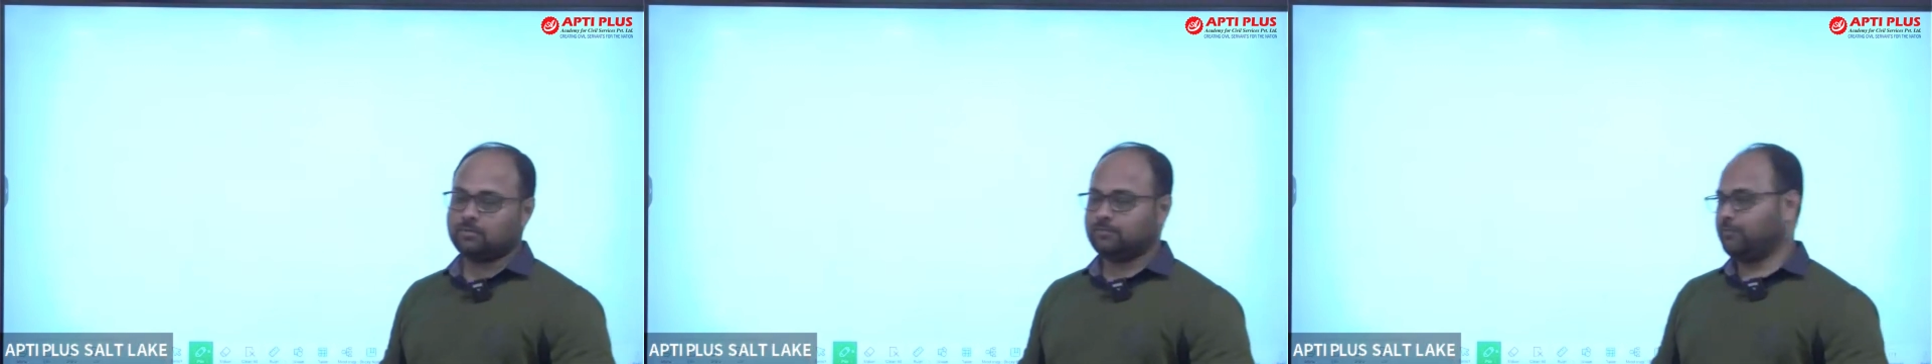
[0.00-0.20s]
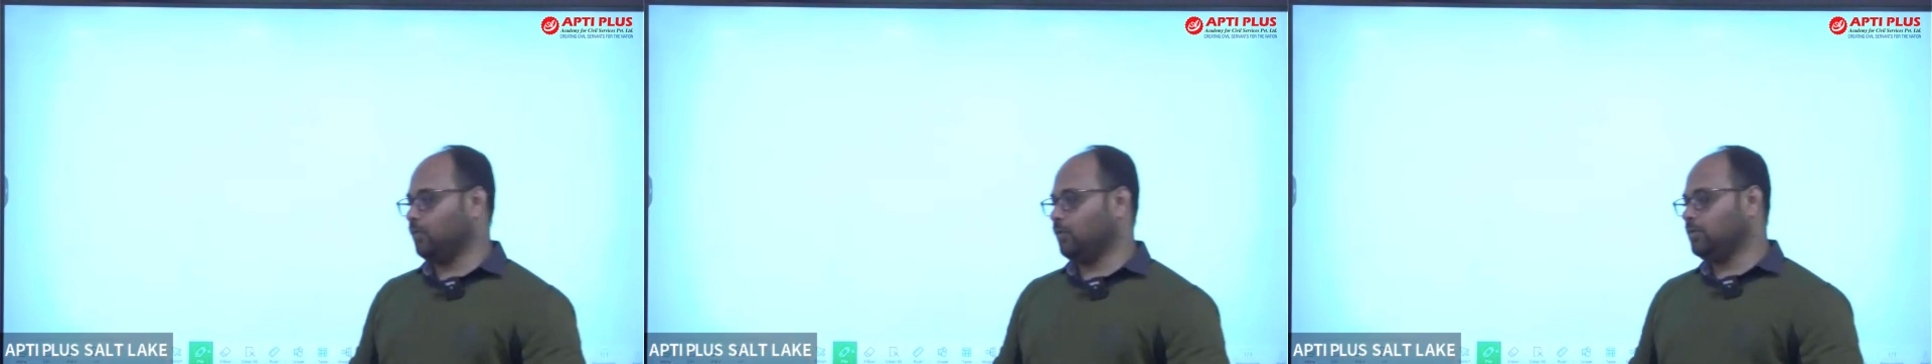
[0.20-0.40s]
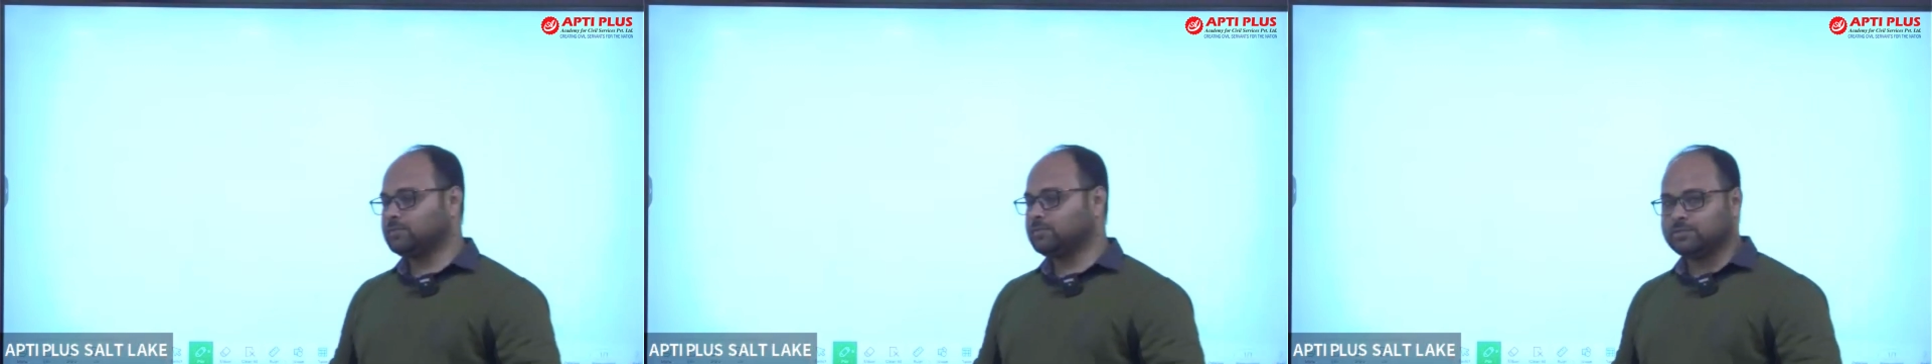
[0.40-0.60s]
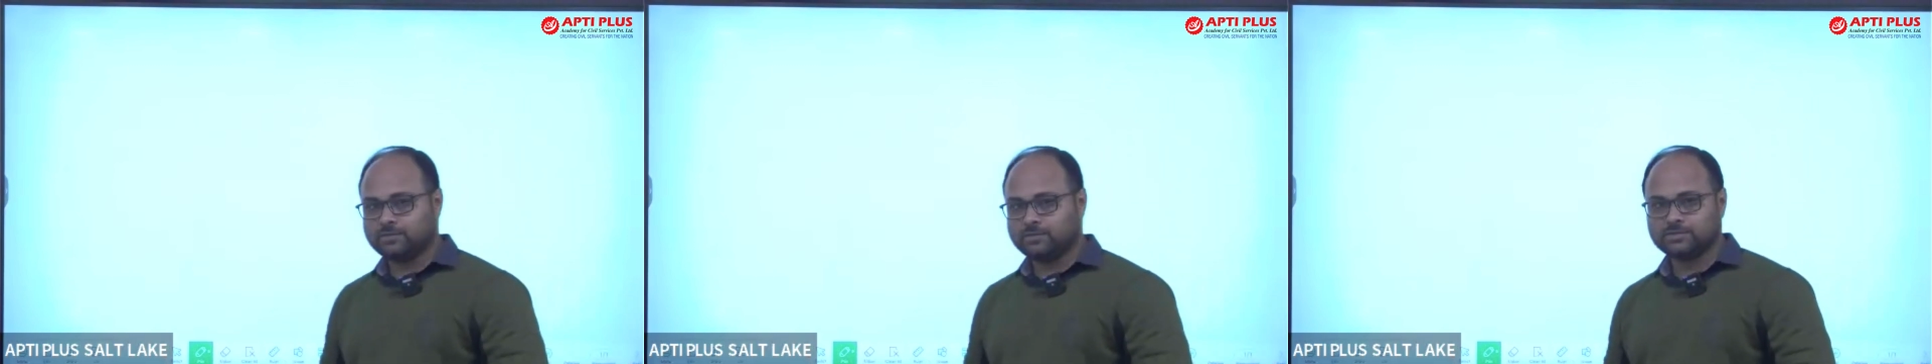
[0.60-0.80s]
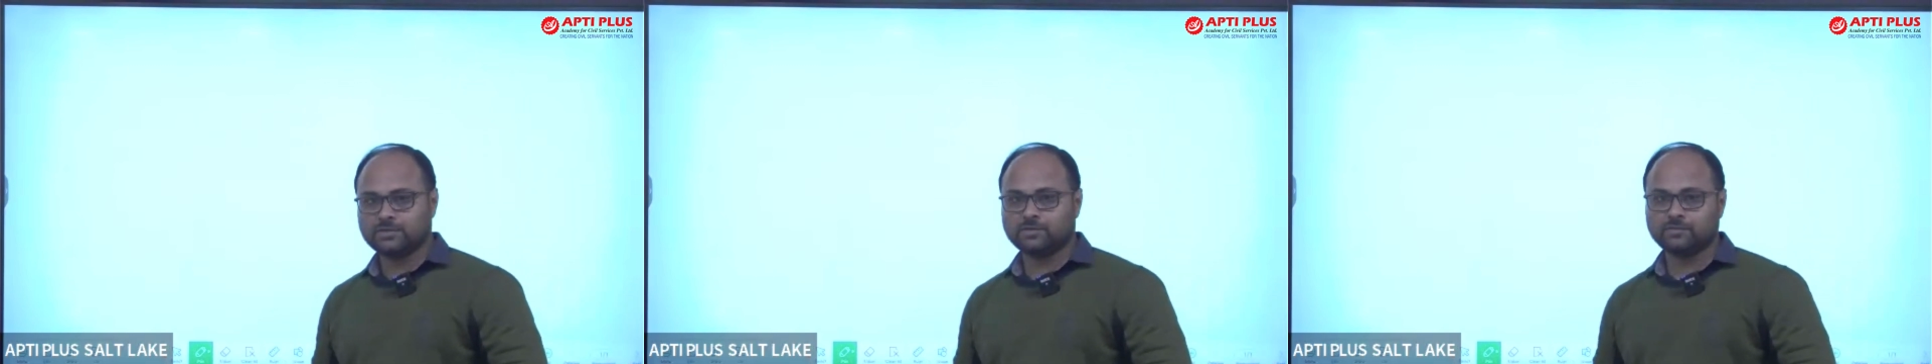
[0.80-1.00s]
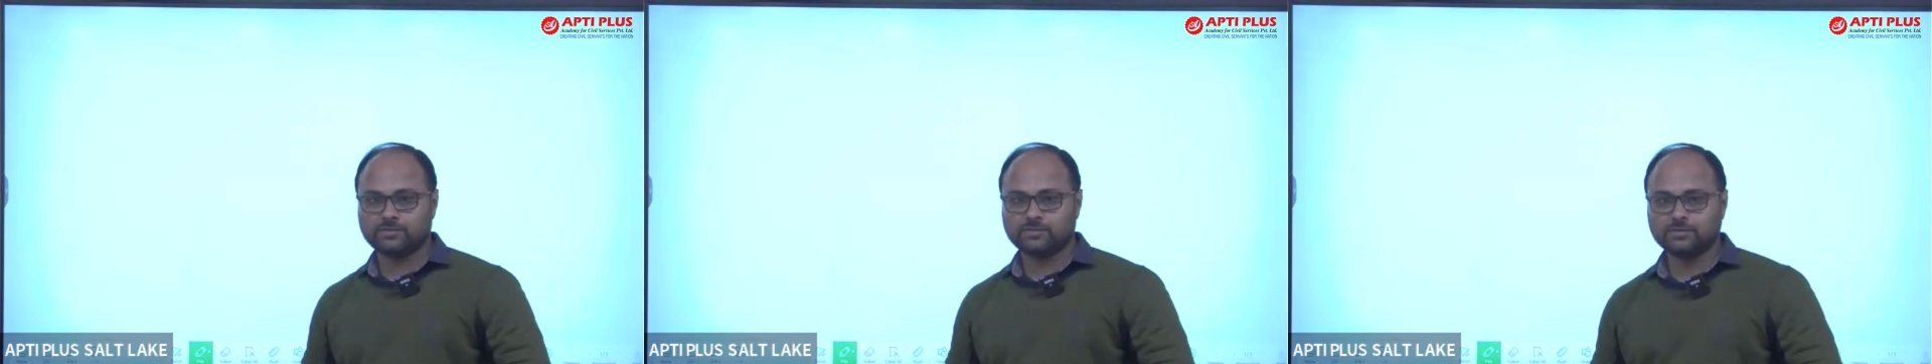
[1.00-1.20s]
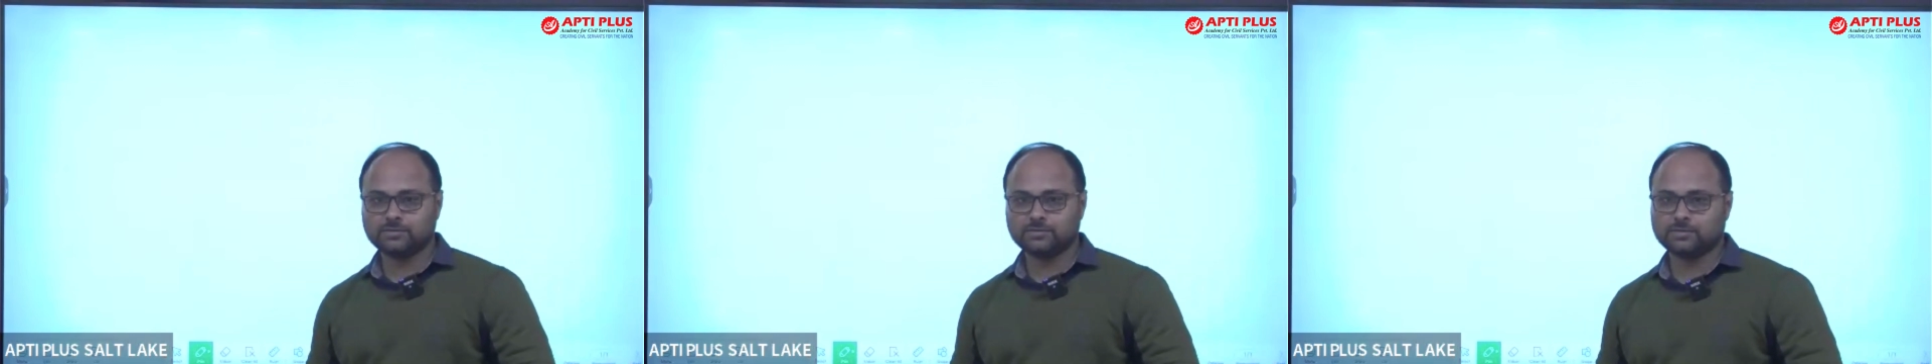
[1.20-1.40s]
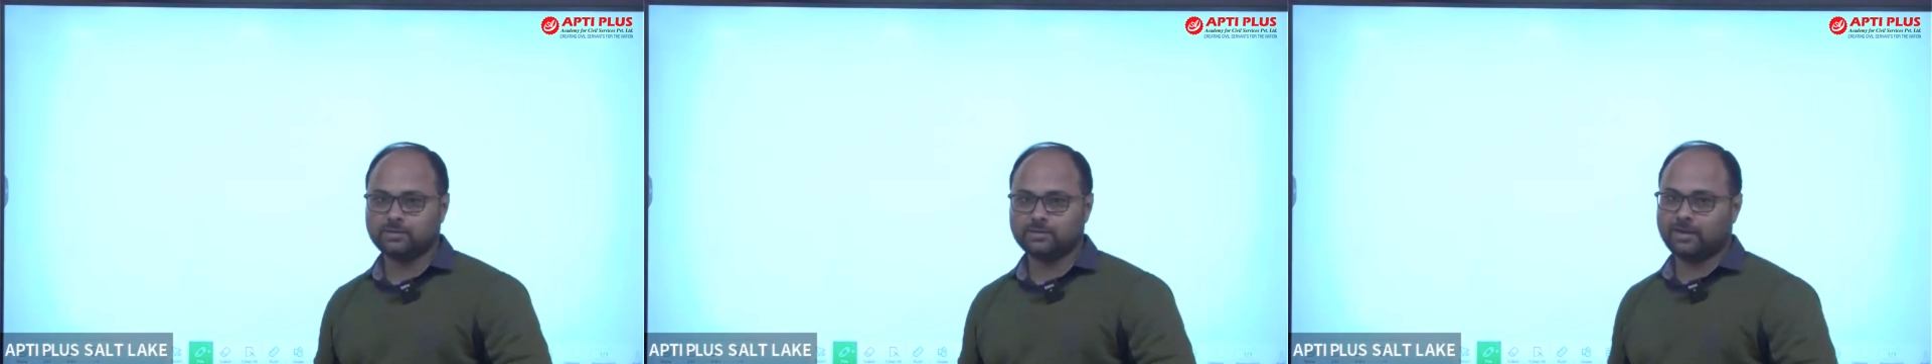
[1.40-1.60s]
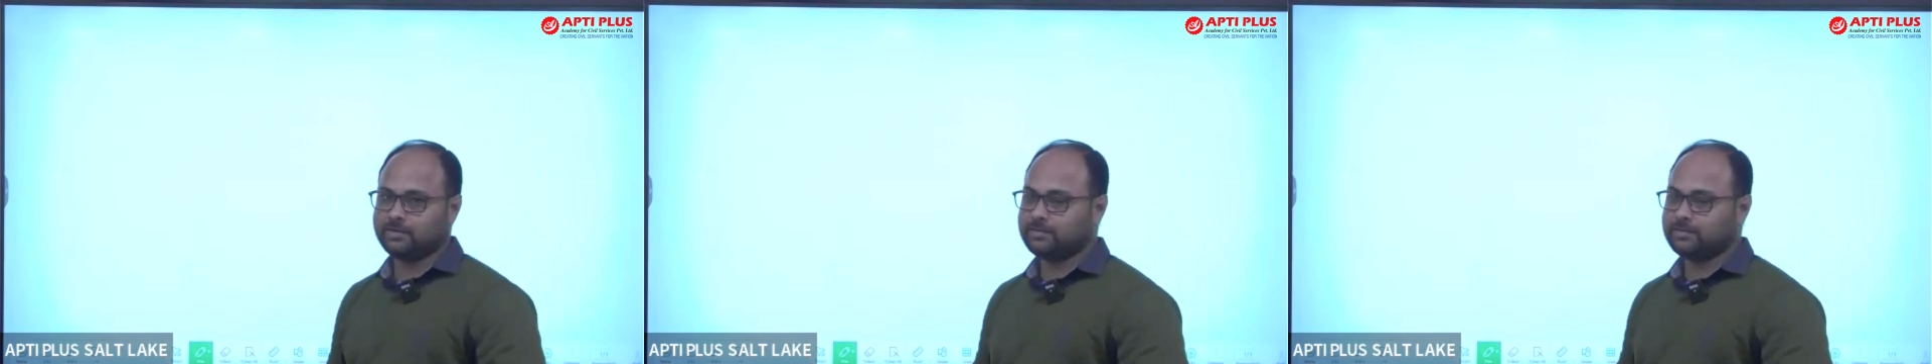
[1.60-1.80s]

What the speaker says: for your civil services, that